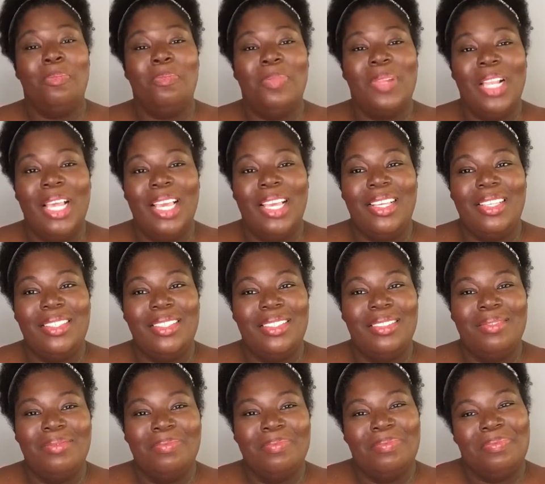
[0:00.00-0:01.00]
please
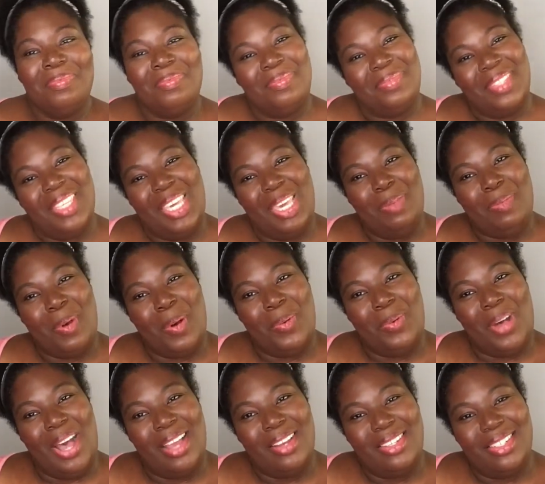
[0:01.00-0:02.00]
keep on
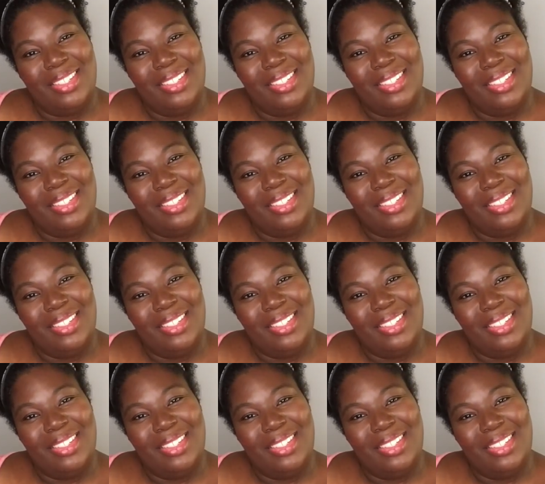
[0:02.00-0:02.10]
watching.